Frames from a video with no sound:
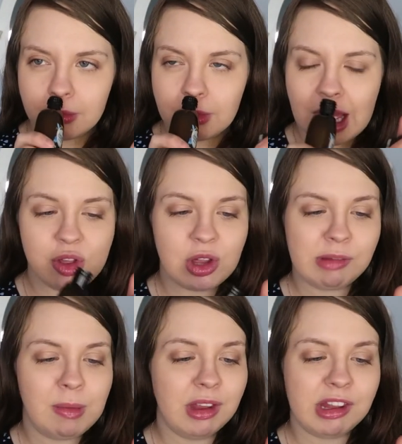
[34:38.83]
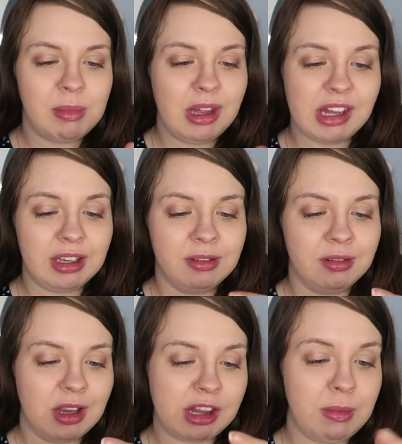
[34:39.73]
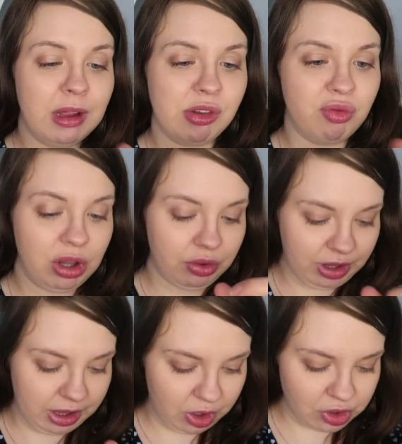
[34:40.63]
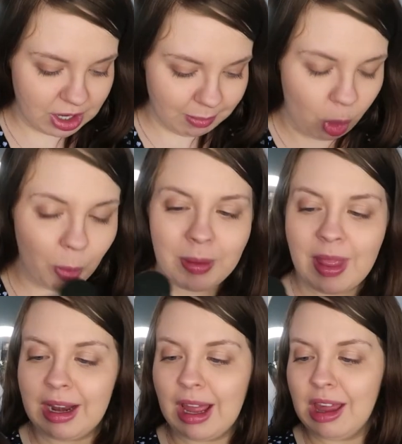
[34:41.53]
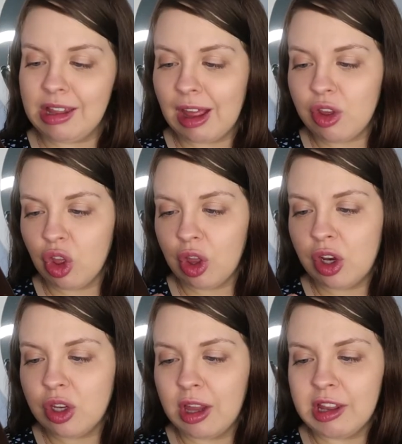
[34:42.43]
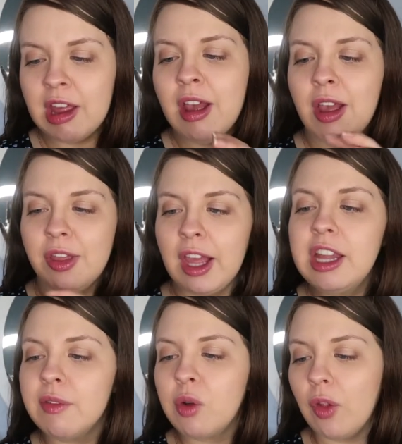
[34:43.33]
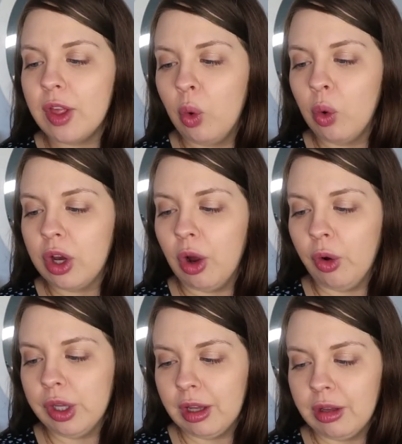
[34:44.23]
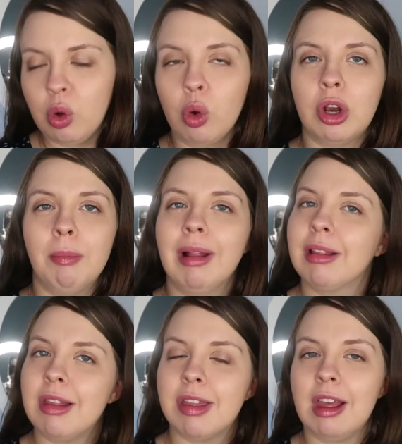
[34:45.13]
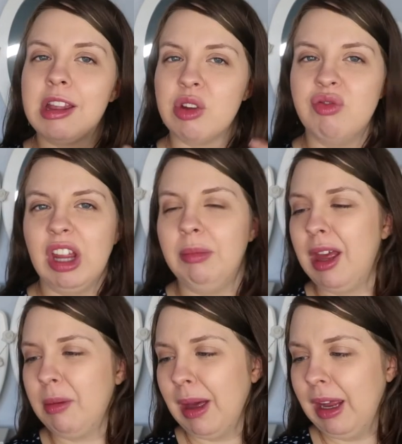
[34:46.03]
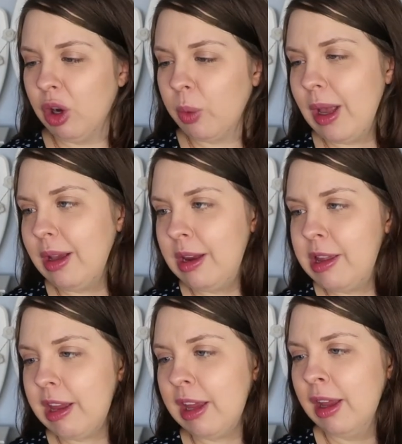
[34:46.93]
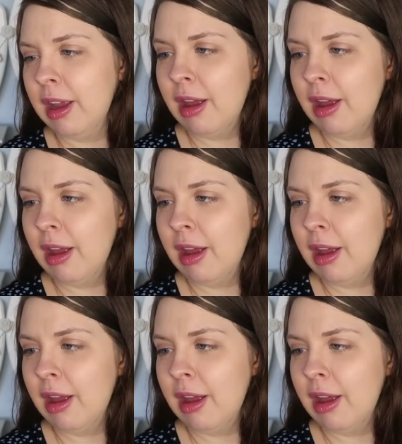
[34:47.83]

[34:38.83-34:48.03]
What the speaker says: It just smells amazing. It smells really, really good. I'm hoping that it is actually good, because things that I've got like coconut oil and coconut milk and things can really make my hair quite greasy.